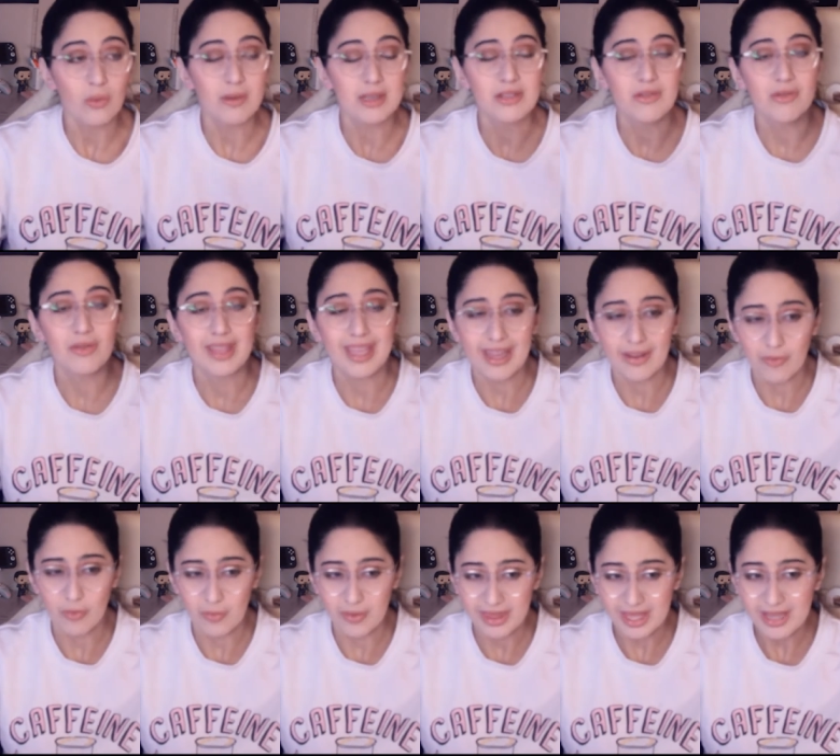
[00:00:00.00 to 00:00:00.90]
The ones from The
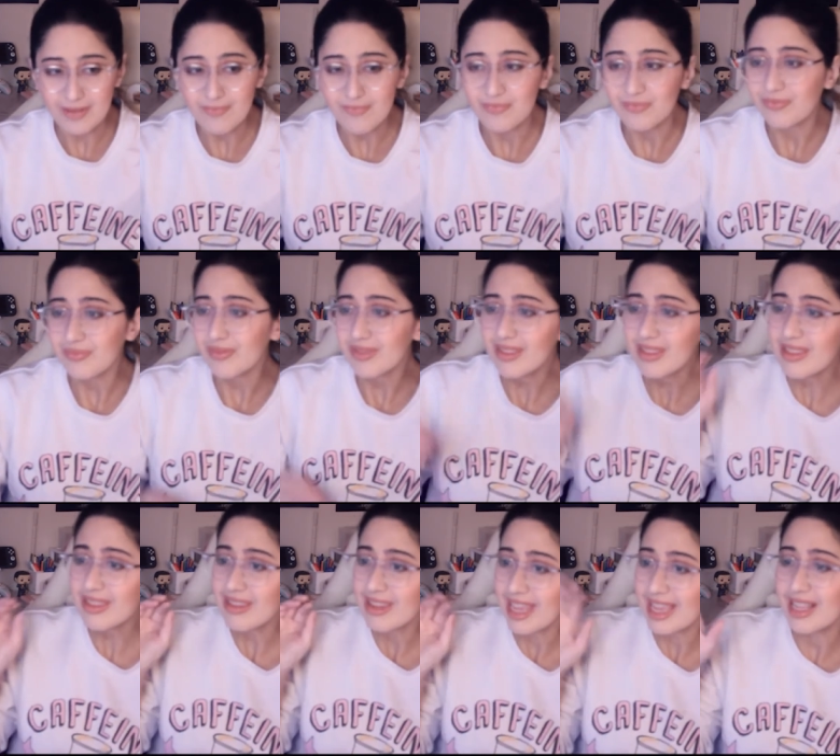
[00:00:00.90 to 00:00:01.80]
Evil Within,
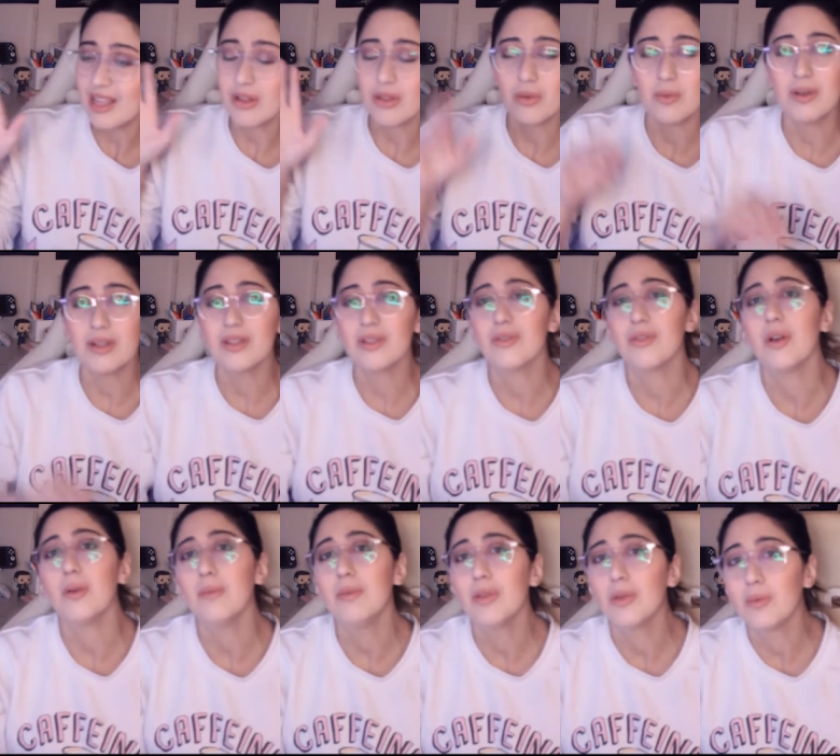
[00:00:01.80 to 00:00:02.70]
and now the ones
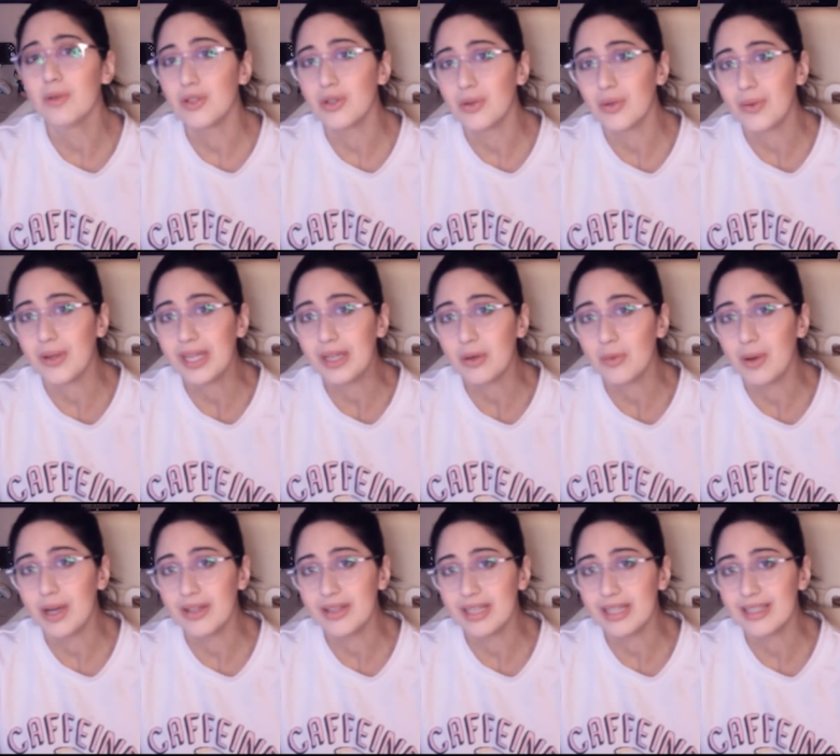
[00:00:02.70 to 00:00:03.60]
from The Witcher three
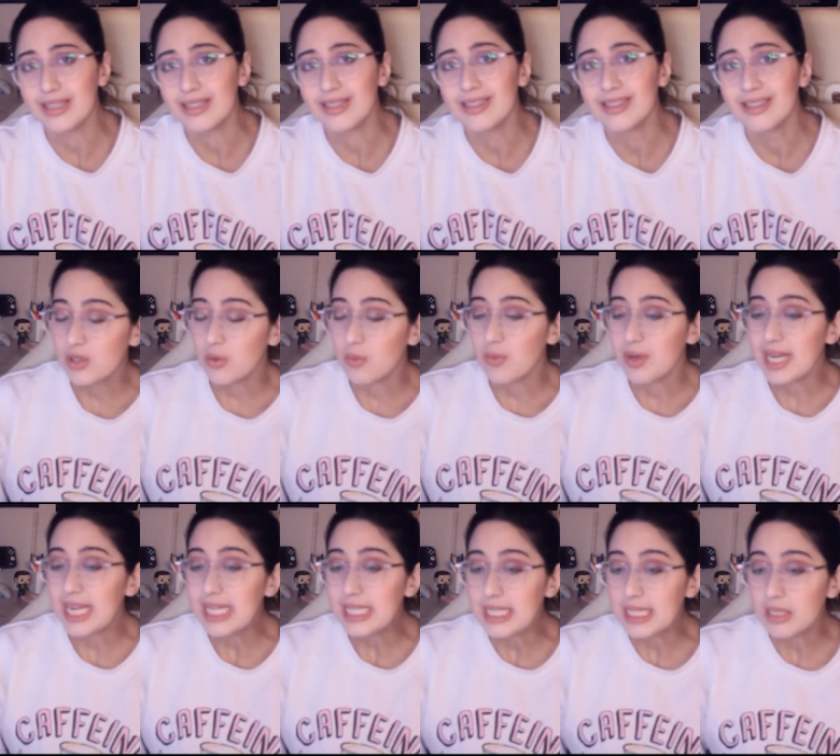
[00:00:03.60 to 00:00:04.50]
Wild Hunt. So
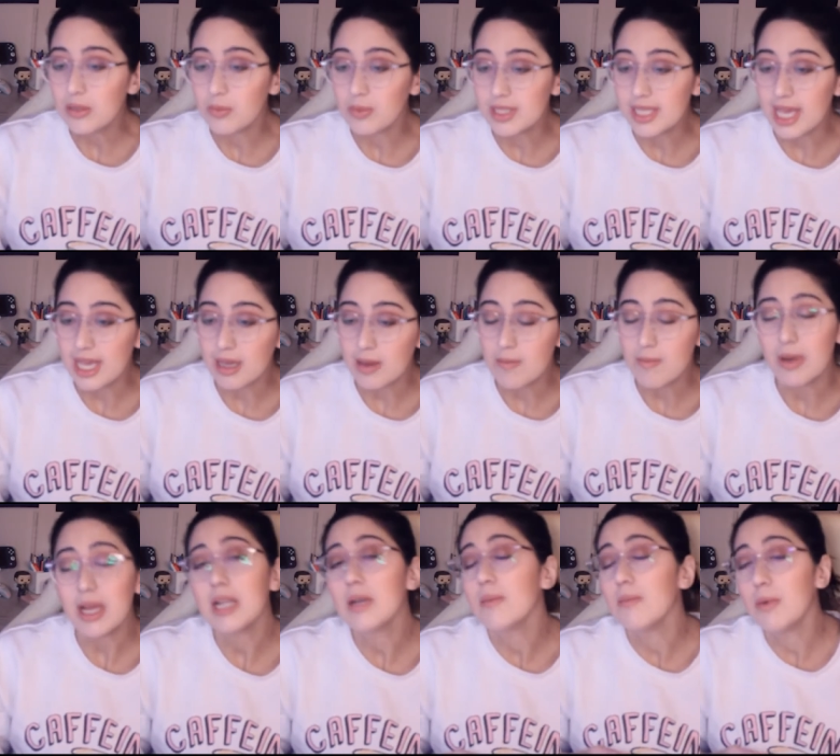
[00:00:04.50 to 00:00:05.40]
what I did was I
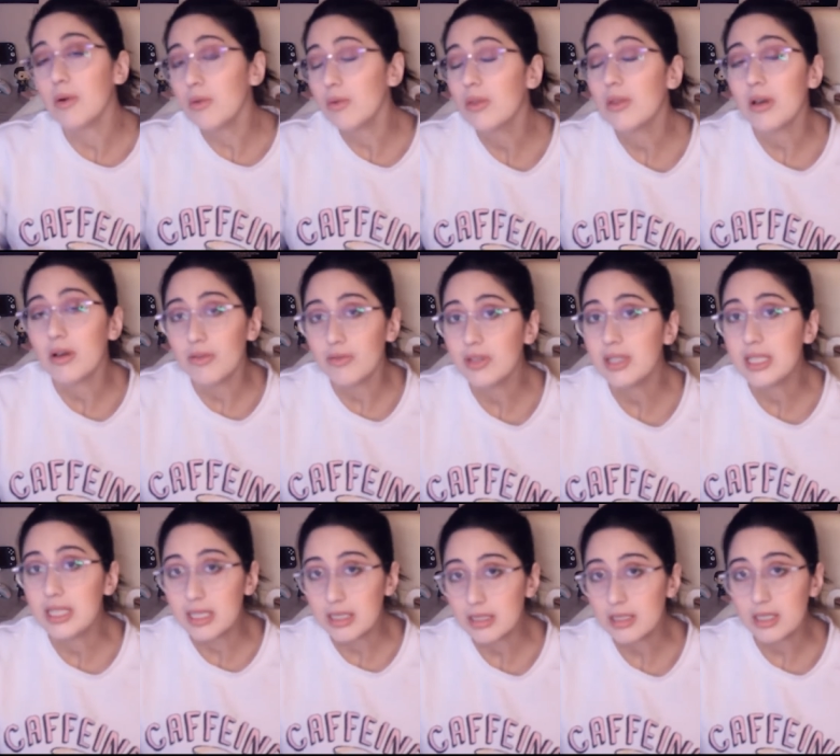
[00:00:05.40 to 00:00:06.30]
combined both of the
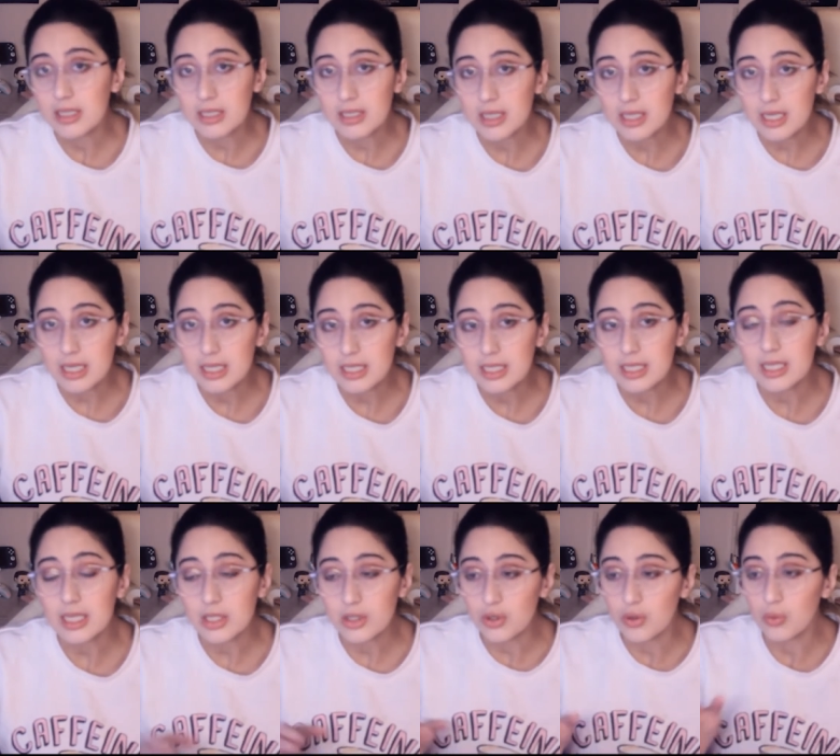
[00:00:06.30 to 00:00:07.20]
D L Cs that I
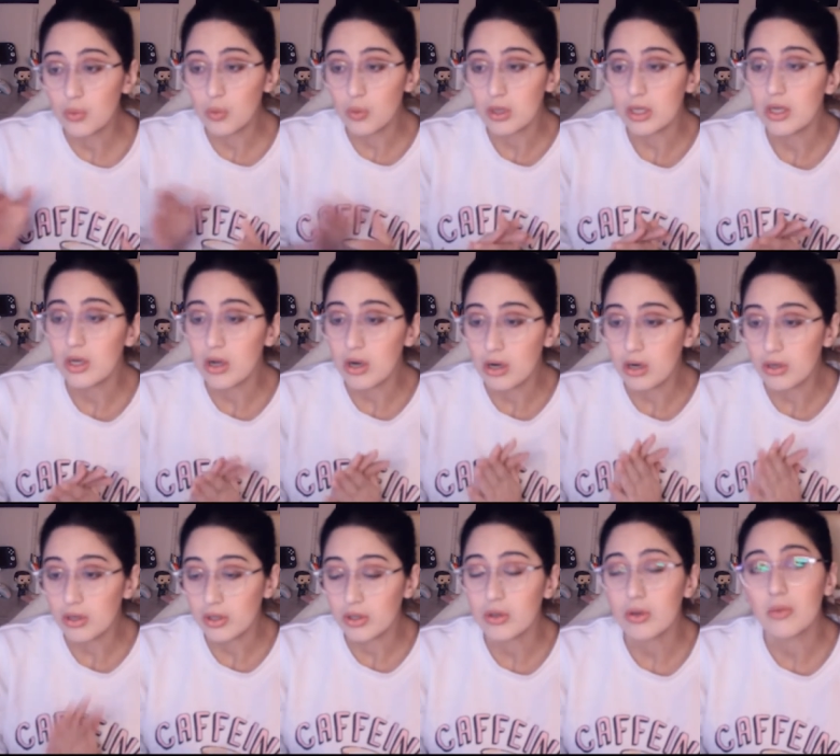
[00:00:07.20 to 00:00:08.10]
did into one
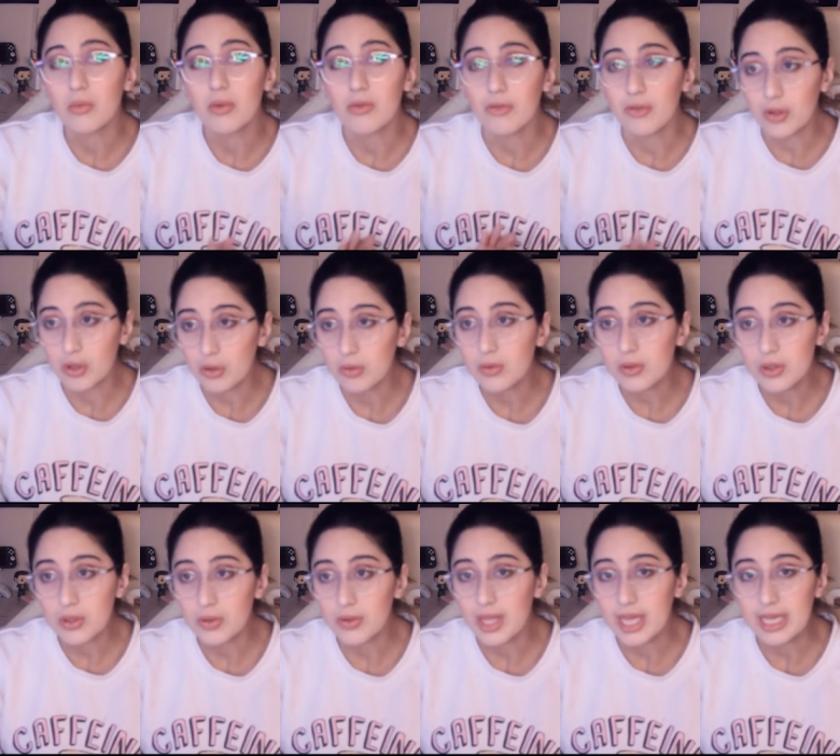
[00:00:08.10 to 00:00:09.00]
article review
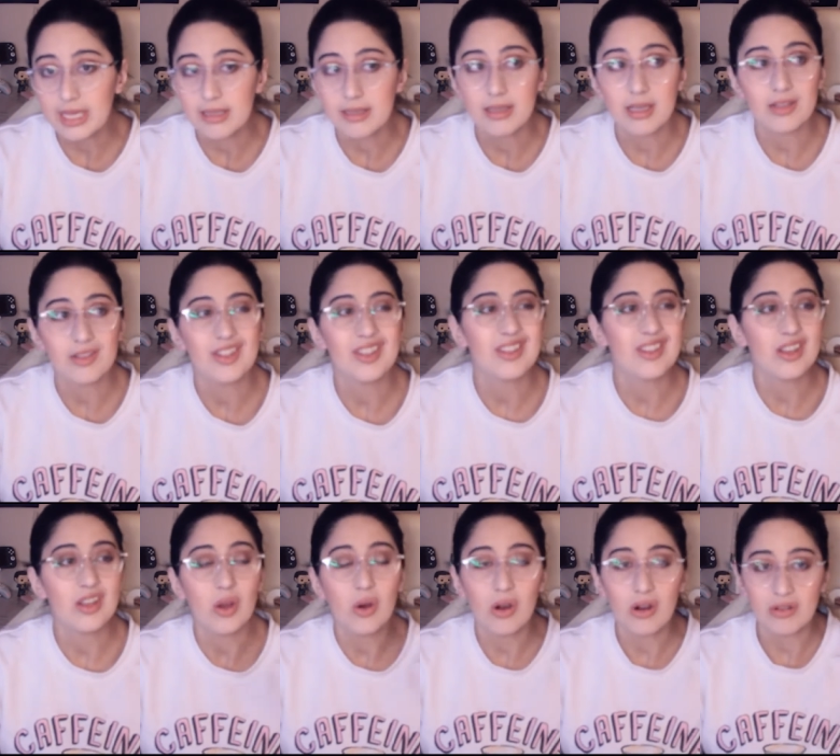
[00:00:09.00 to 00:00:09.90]
so that it's not just,
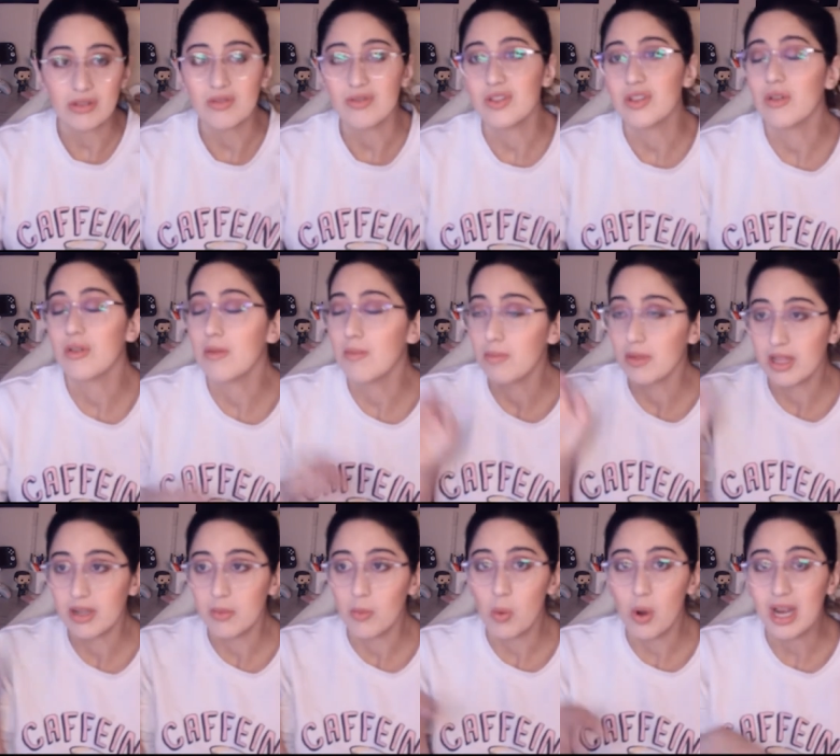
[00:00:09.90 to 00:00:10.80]
you know, Hearts of Stone and
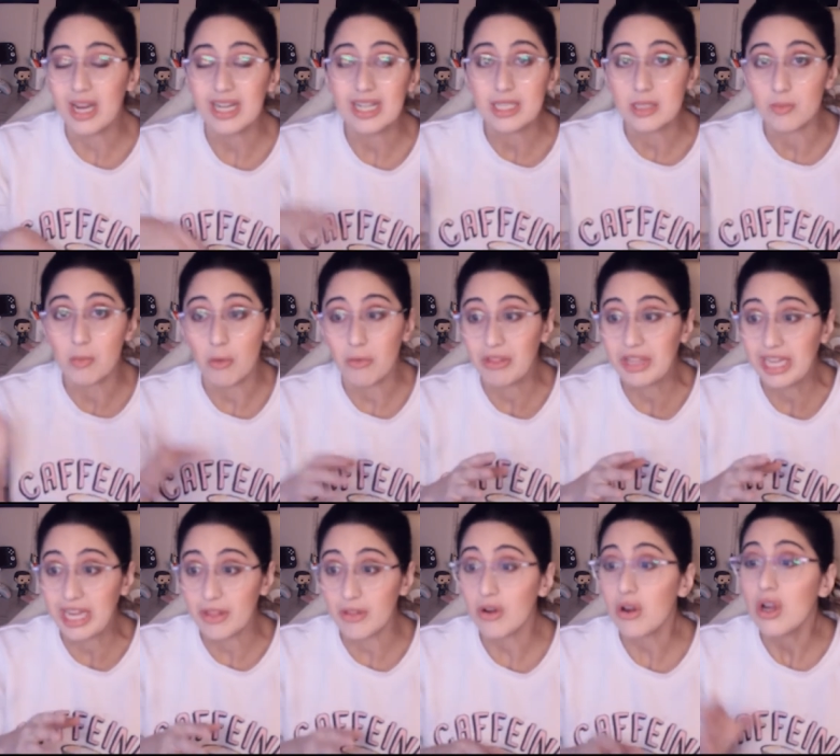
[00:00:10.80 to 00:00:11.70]
Blood and Wine, it's both
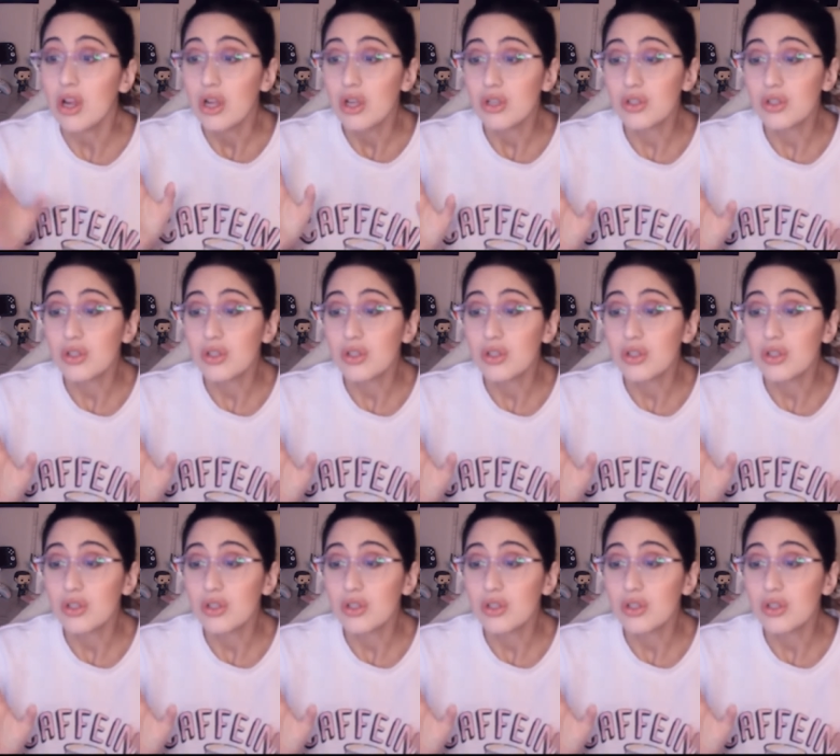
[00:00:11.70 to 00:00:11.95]
together.